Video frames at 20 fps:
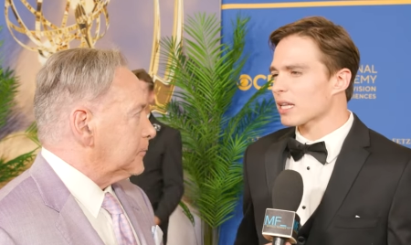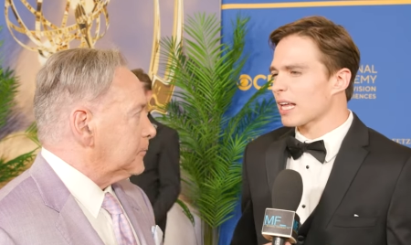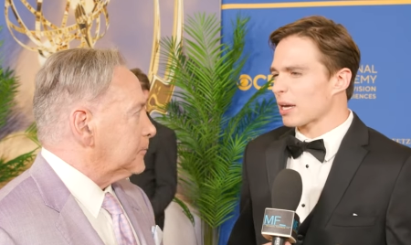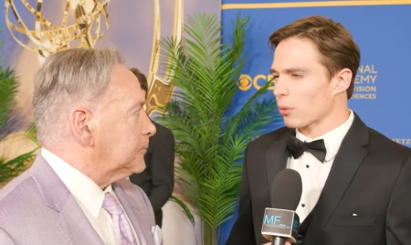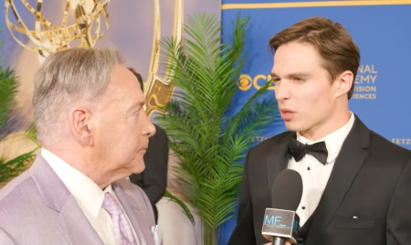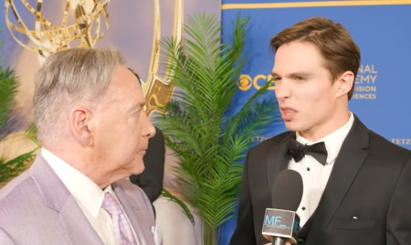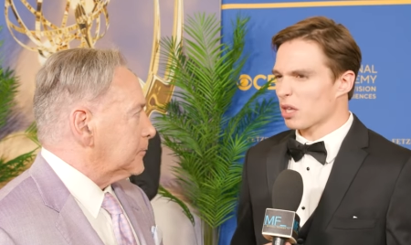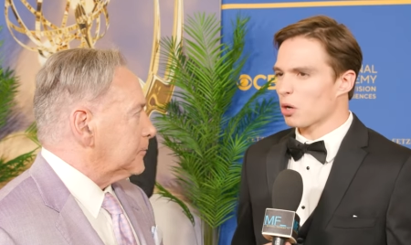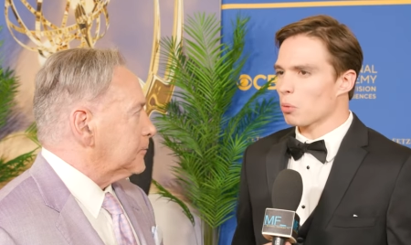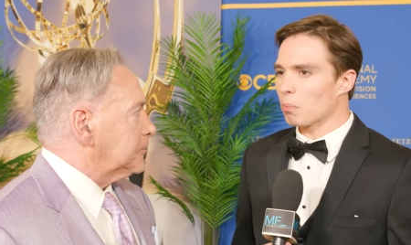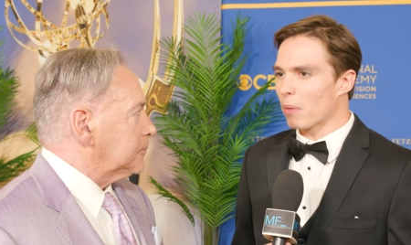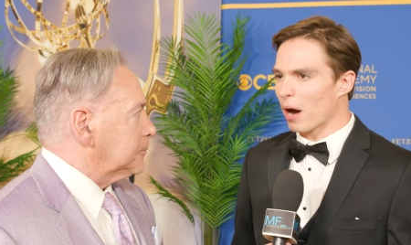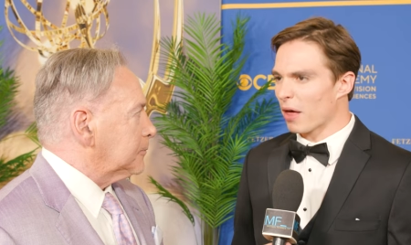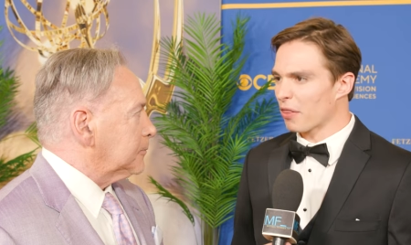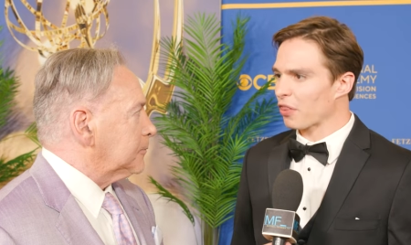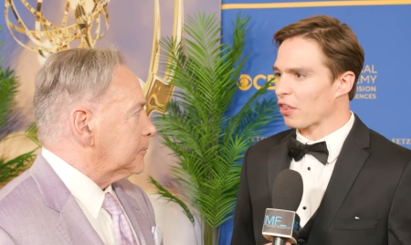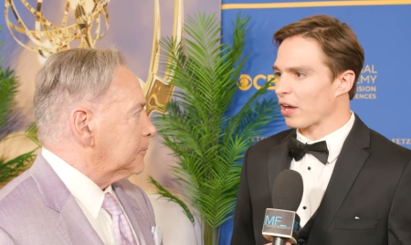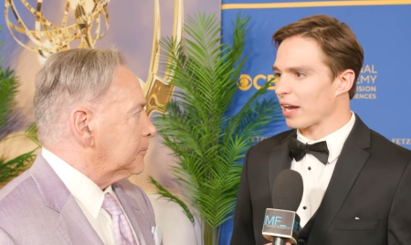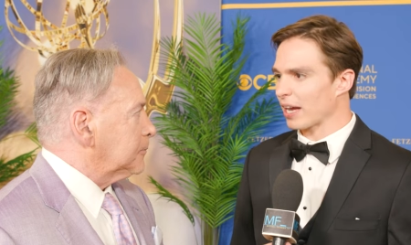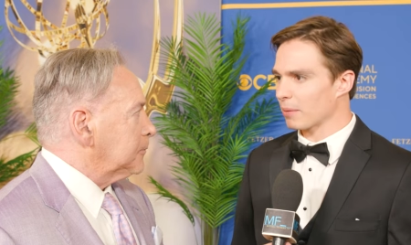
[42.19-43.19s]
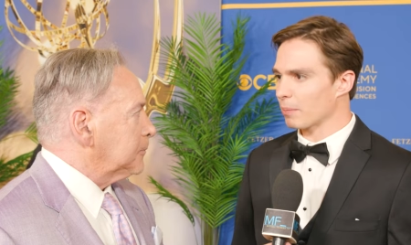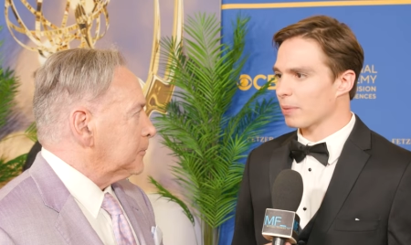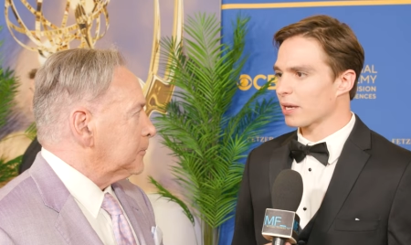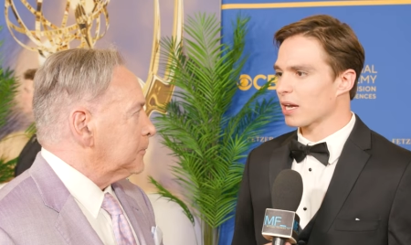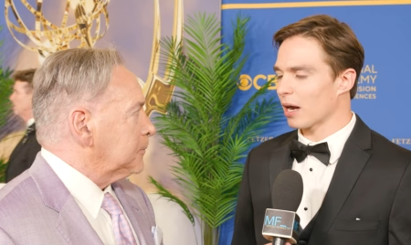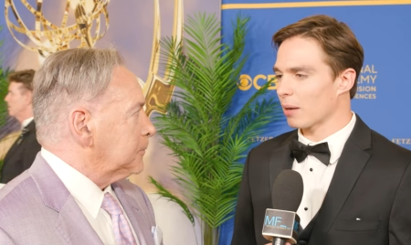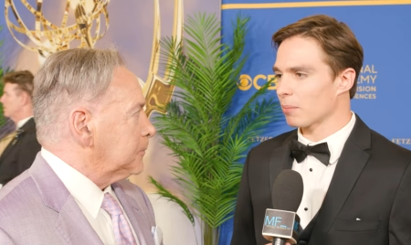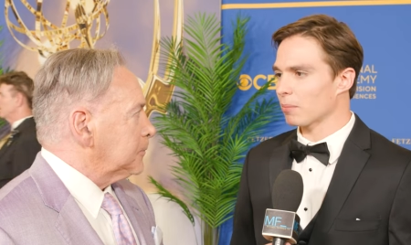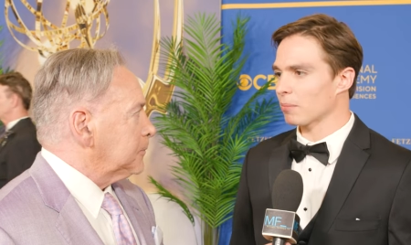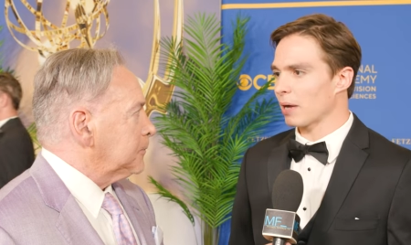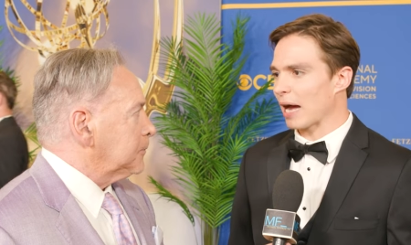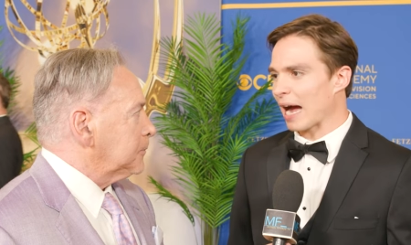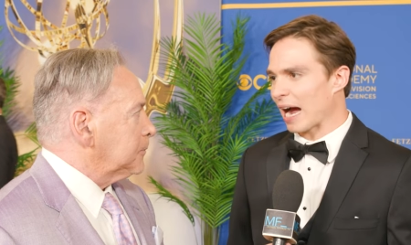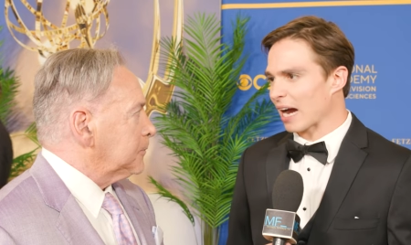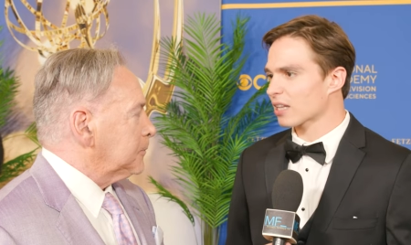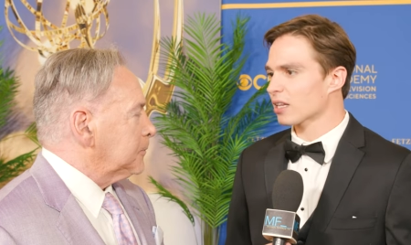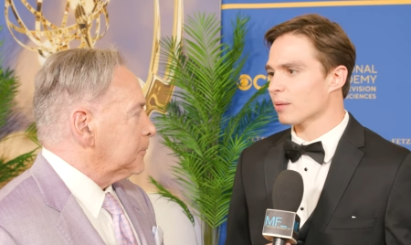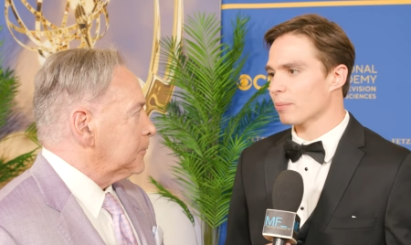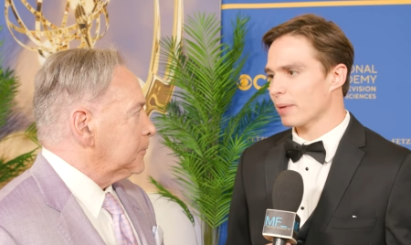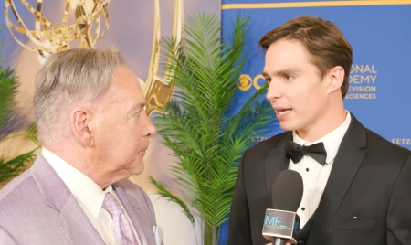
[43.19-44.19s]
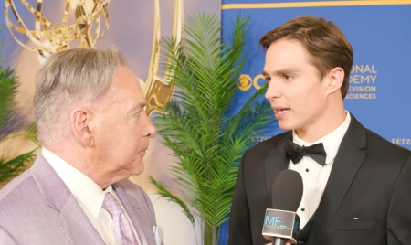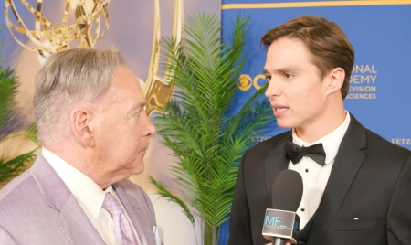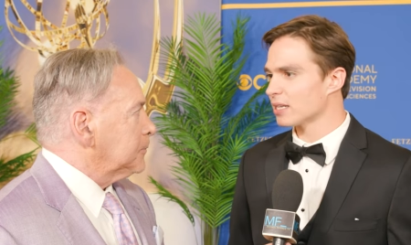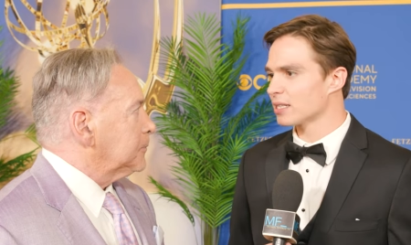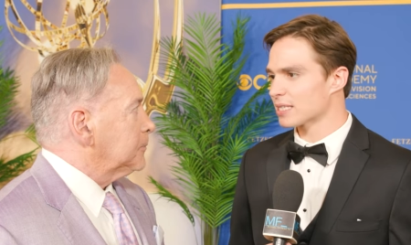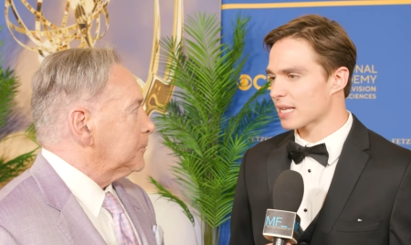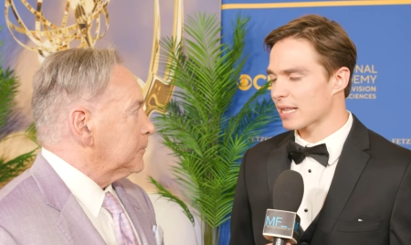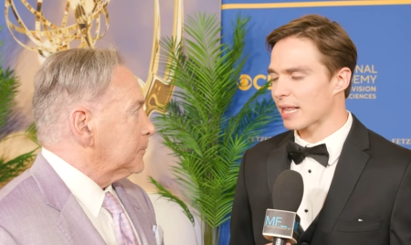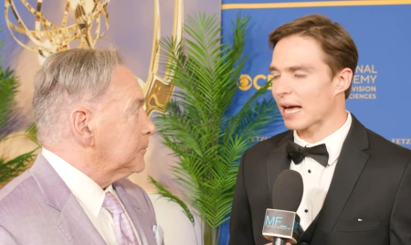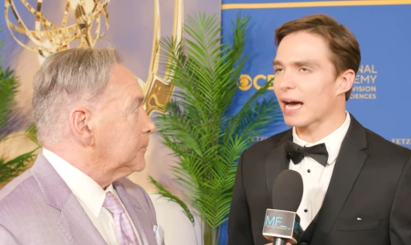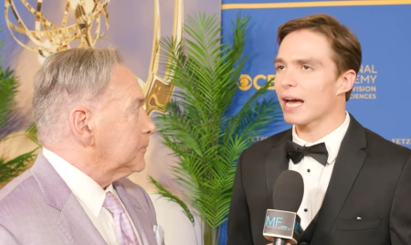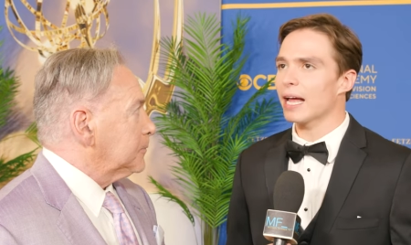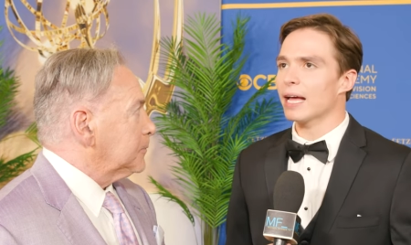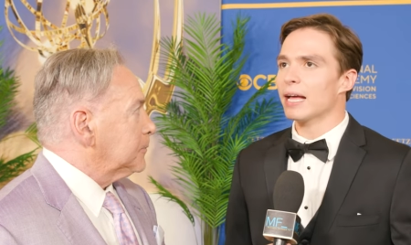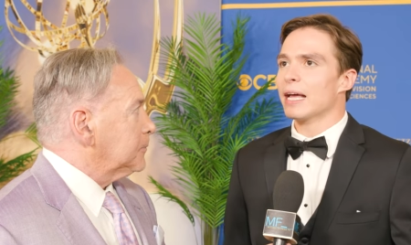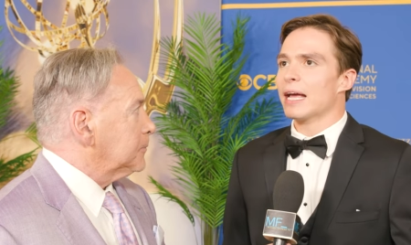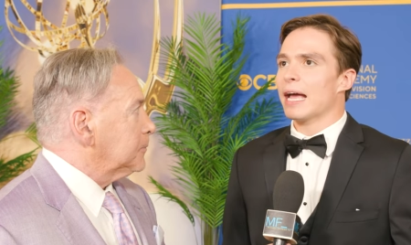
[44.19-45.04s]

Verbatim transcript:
Speaker 1: Like within a month, I had become acclimated to that.